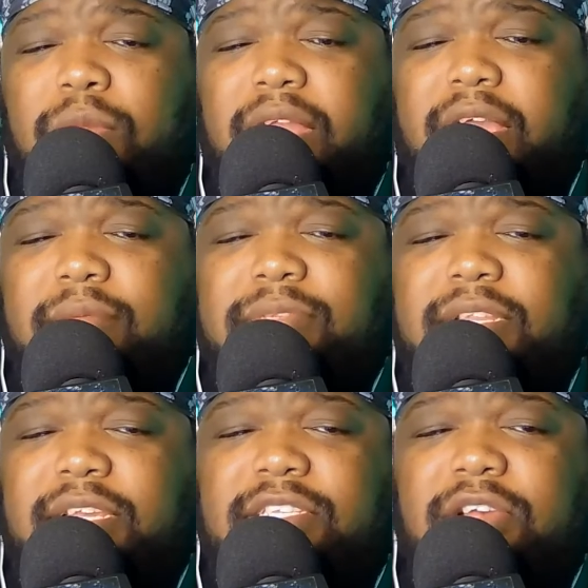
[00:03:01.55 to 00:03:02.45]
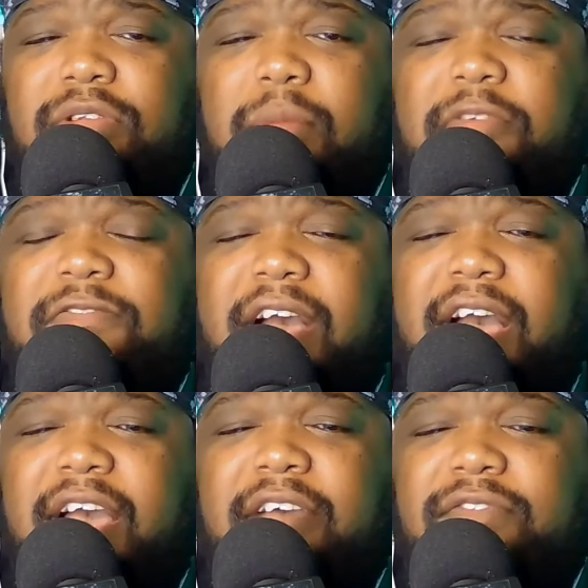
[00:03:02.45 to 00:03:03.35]
comes to this. So number
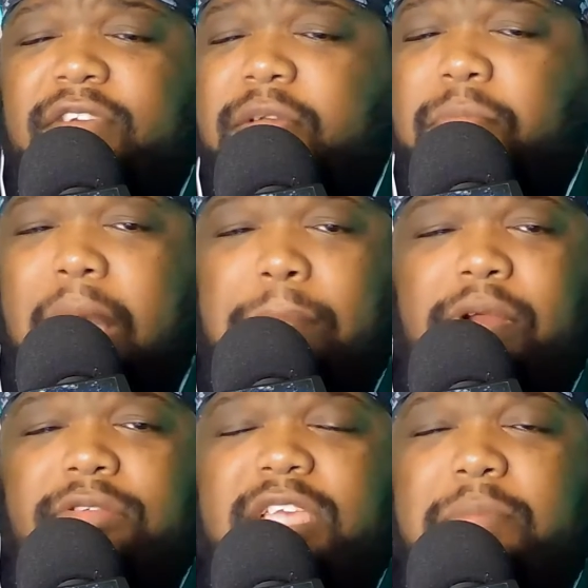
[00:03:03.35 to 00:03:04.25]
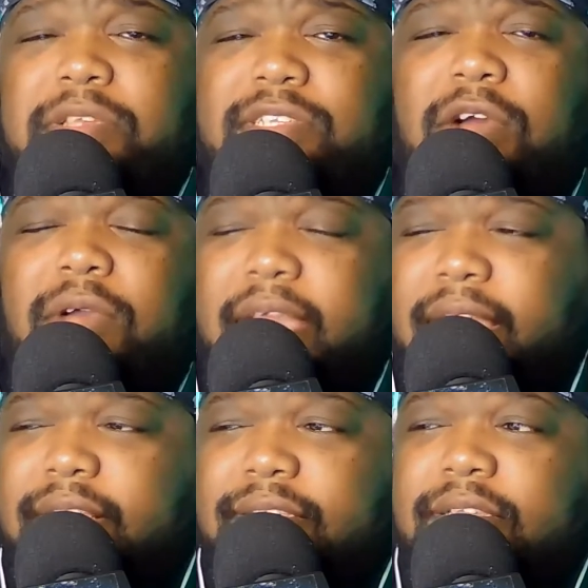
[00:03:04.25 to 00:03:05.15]
5, my pro tip is no
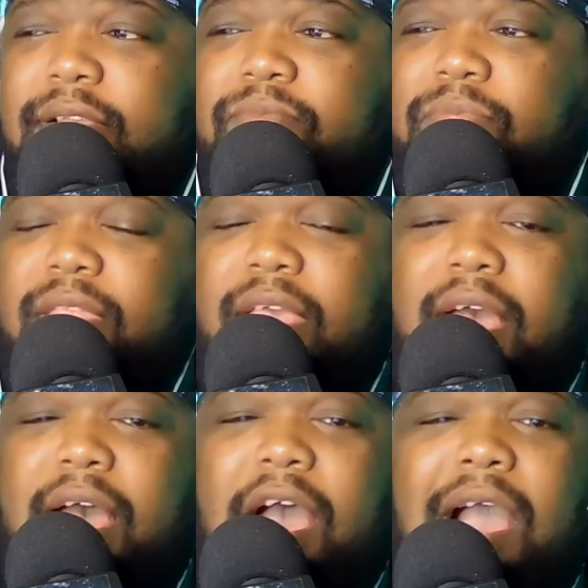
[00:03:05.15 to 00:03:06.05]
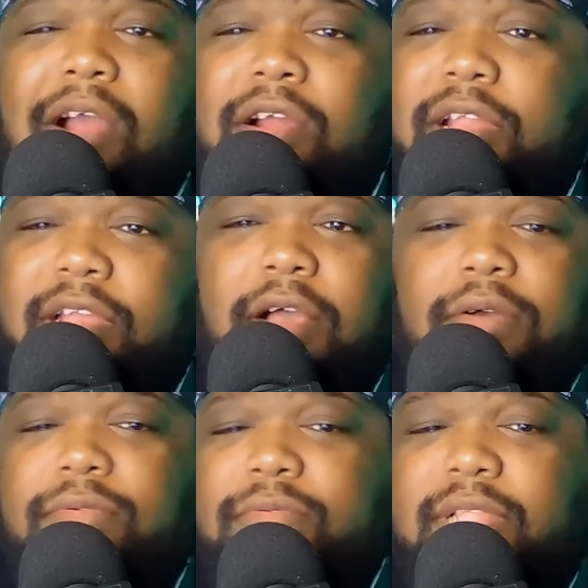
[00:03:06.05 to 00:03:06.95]
eggs. I already
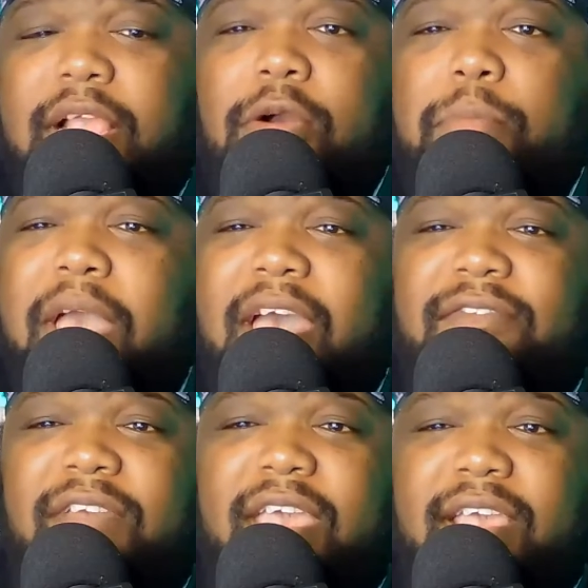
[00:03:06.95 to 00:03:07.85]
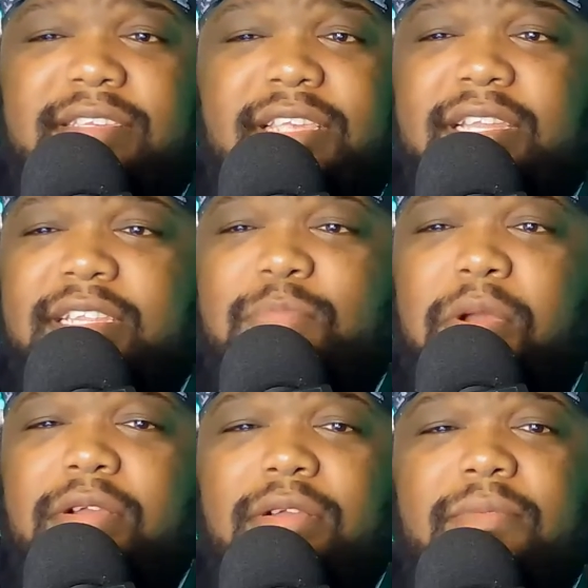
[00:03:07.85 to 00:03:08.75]
know they're going to have eggs in this
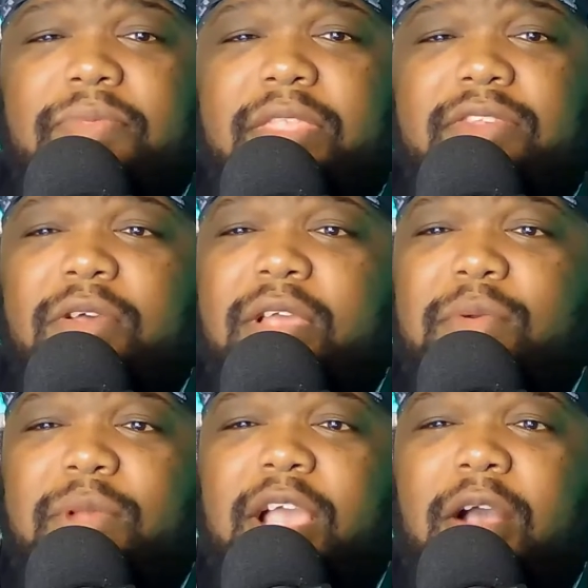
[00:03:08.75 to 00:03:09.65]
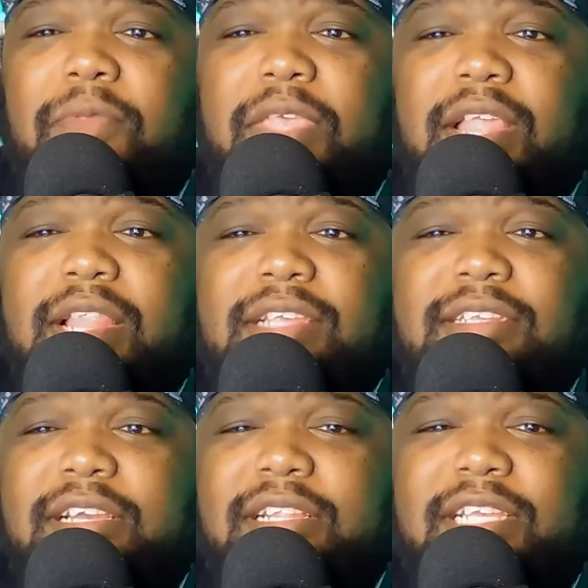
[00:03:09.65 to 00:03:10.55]
burger. So here we go.
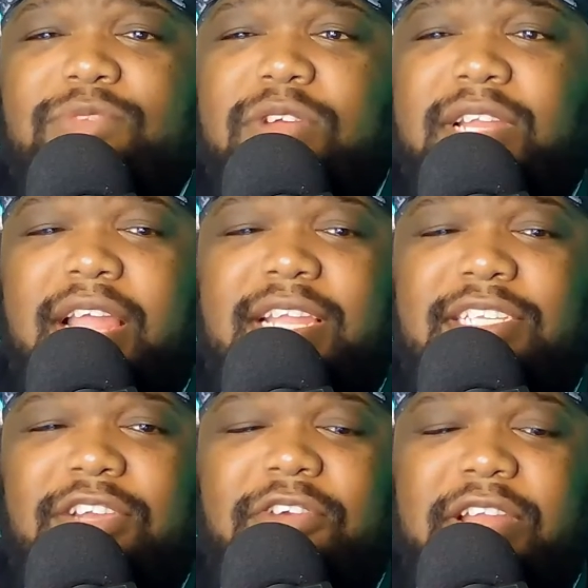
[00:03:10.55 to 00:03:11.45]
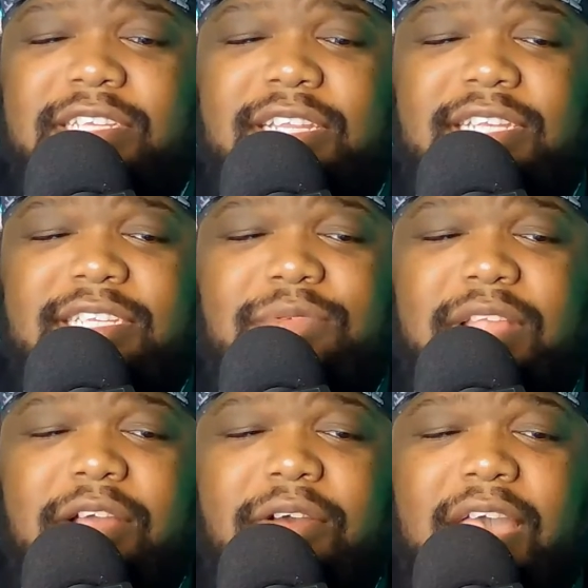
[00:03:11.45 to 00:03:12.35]
Let's run down these ingredients and let's see what they're
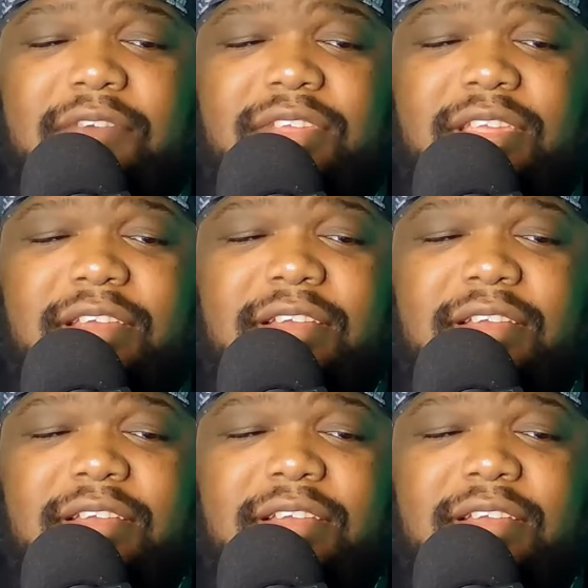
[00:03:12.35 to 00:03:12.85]
going to have in here.